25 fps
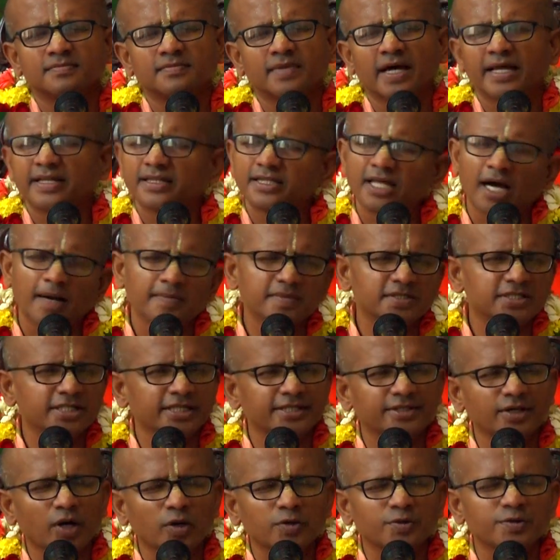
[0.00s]
And
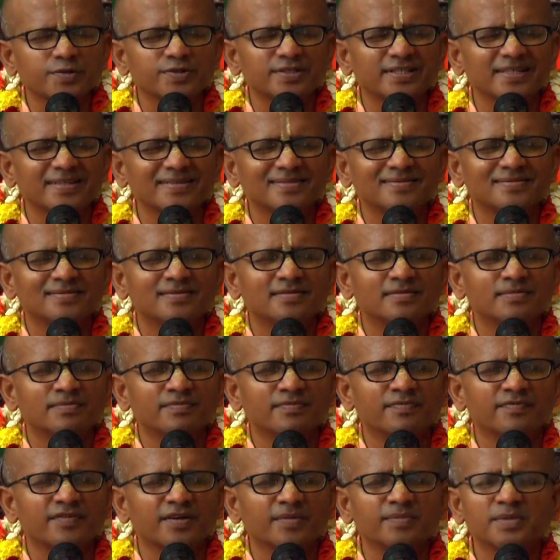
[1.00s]
tamasic, not to say,
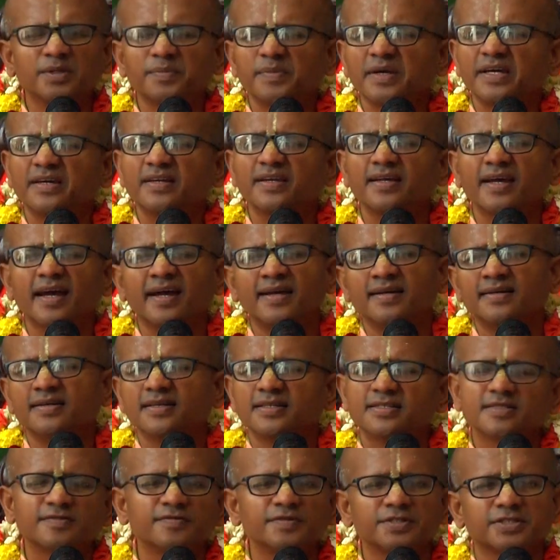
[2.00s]
from the beginning and
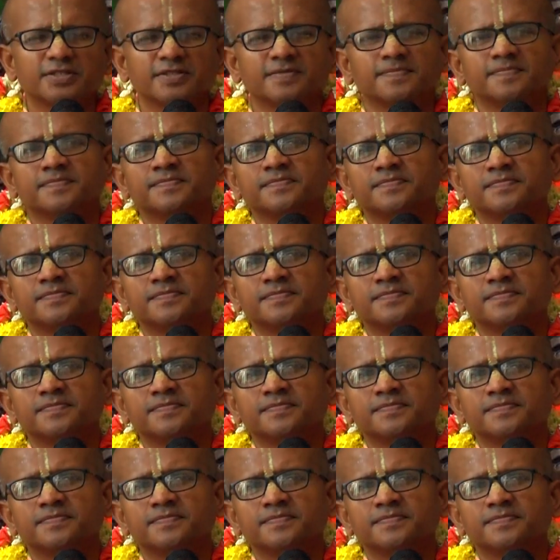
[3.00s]
its vision.